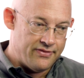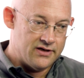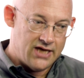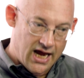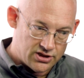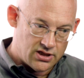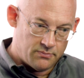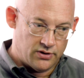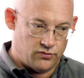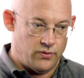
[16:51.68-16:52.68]
And the
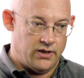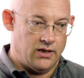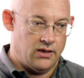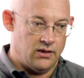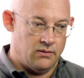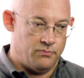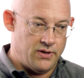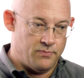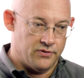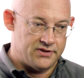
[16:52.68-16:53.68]
tension between
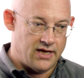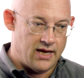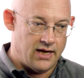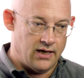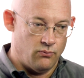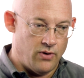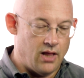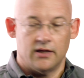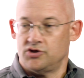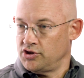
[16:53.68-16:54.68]
people saying,
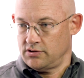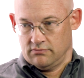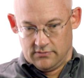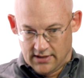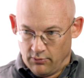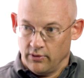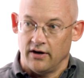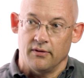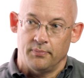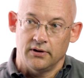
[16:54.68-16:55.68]
well, let's just get
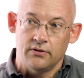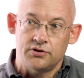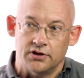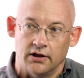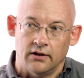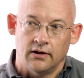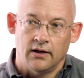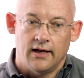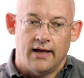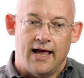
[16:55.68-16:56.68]
rid of the
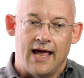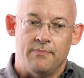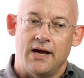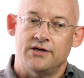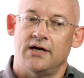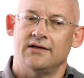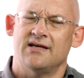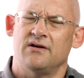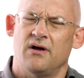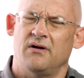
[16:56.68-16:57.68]
pollution, and Beijing
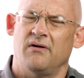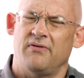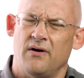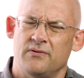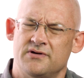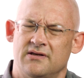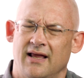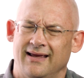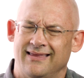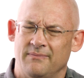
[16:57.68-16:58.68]
saying, no, no, those,
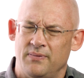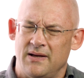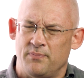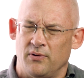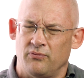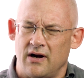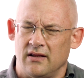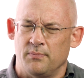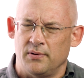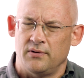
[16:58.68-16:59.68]
like the people
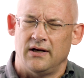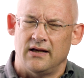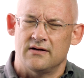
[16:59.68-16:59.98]
running the polluting